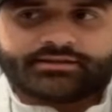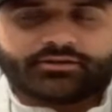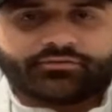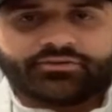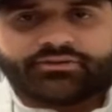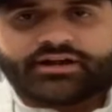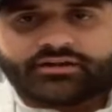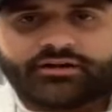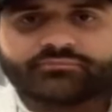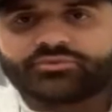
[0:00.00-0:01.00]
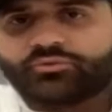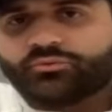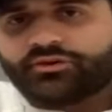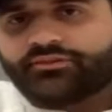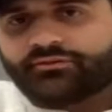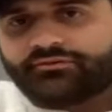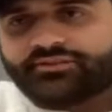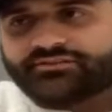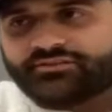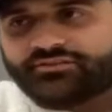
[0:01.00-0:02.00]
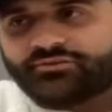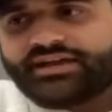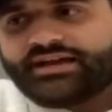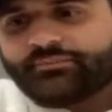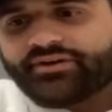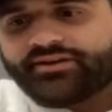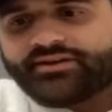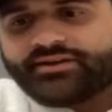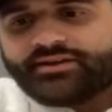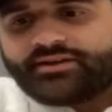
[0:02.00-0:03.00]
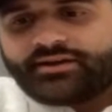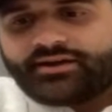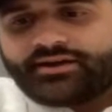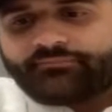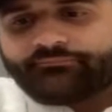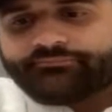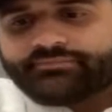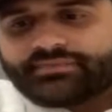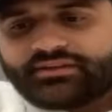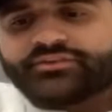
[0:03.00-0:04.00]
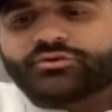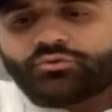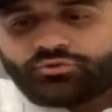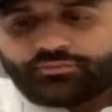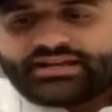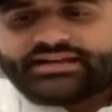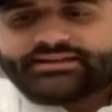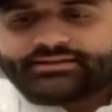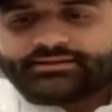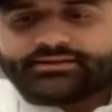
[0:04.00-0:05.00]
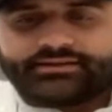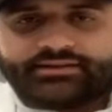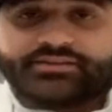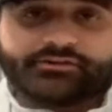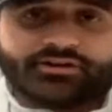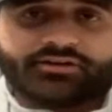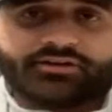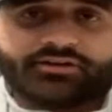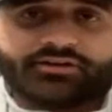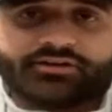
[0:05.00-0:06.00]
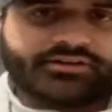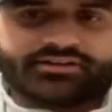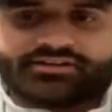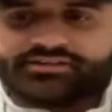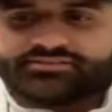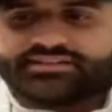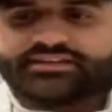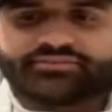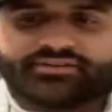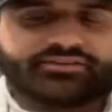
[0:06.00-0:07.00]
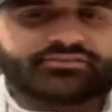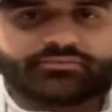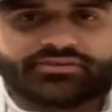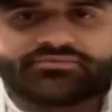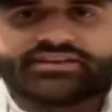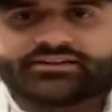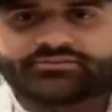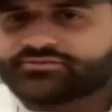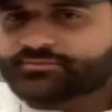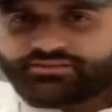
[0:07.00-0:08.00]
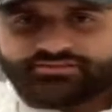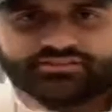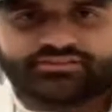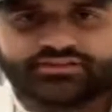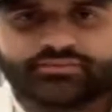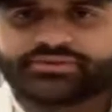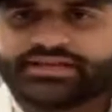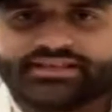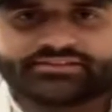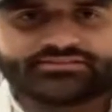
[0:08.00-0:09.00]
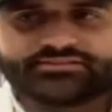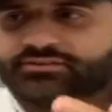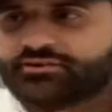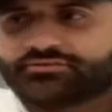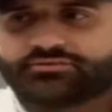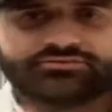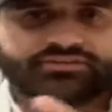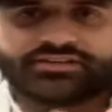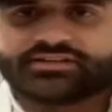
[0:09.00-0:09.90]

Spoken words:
they're not comfortable with, or things to do that. But the quarterback and their comfort is definitely a determining factor, especially a play that's usually,